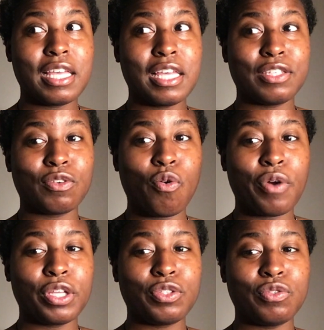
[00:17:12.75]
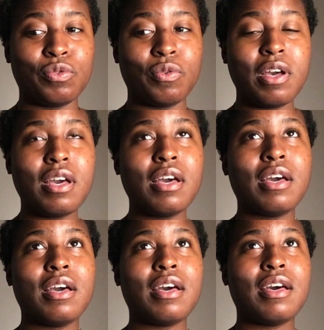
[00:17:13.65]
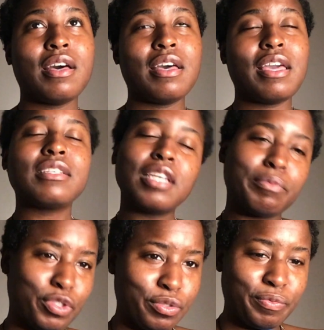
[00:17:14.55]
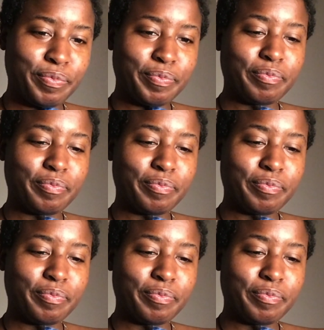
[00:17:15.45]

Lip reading: is going to accept you